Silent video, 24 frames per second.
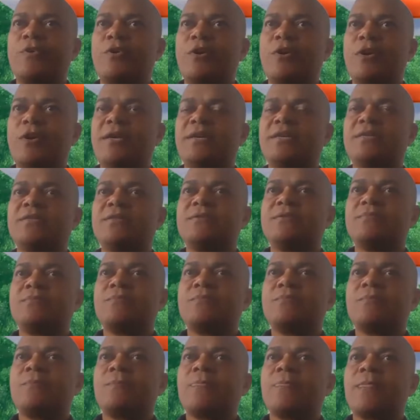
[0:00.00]
colleagues,
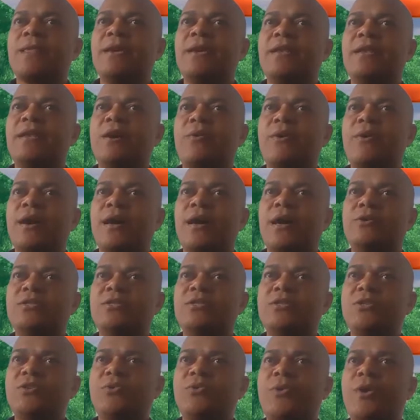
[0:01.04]
in our
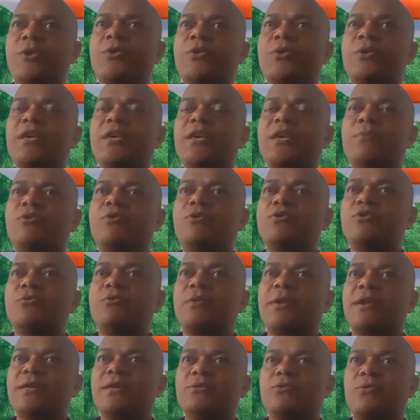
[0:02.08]
country, we are not able to
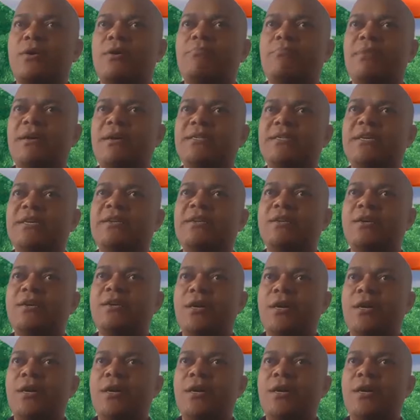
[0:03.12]
press one button